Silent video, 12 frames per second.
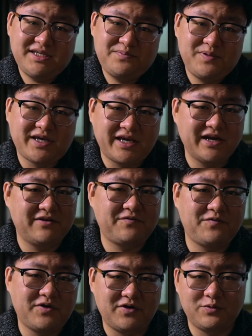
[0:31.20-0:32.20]
be
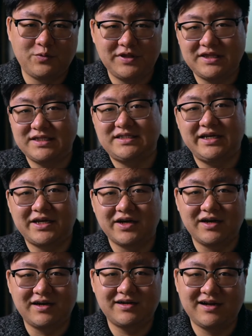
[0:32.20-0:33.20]
careful with the
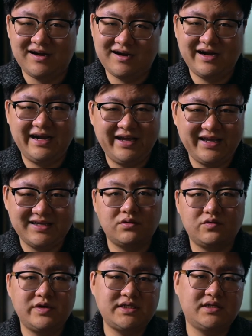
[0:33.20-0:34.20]
ticker, alright?
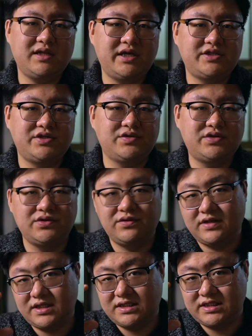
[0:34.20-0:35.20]
Recently, due to
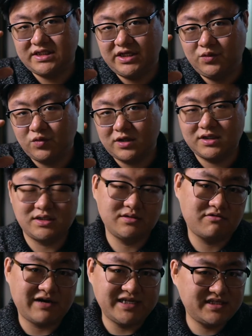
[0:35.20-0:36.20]
the C-word
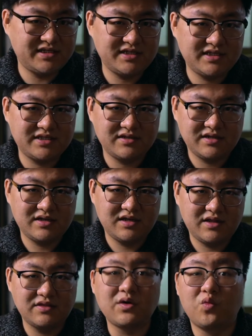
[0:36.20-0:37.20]
crisis,
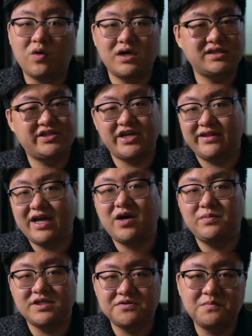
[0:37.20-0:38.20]
the word shall now
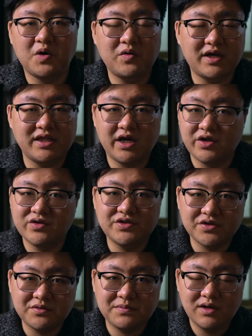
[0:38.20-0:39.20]
be spoken on
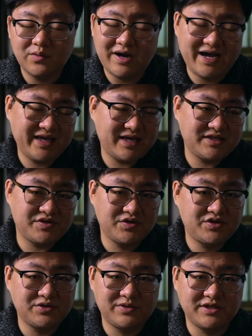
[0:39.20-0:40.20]
YouTube. Well, I guess
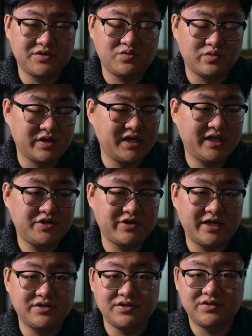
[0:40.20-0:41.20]
YouTube is really
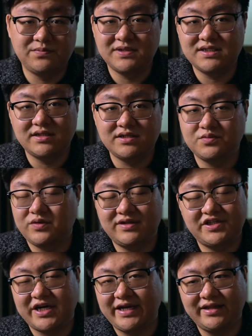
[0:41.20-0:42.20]
trying to do business with
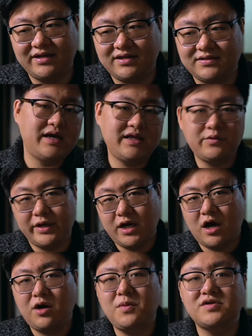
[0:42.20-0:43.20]
China. Anyway,
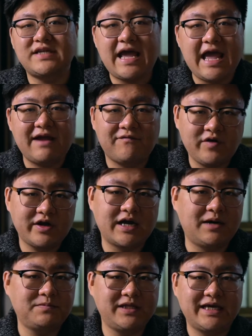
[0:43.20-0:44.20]
almost every
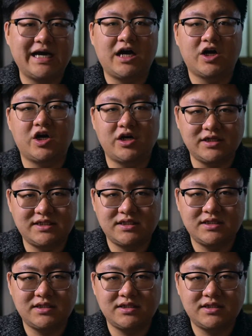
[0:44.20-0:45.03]
company got hurt.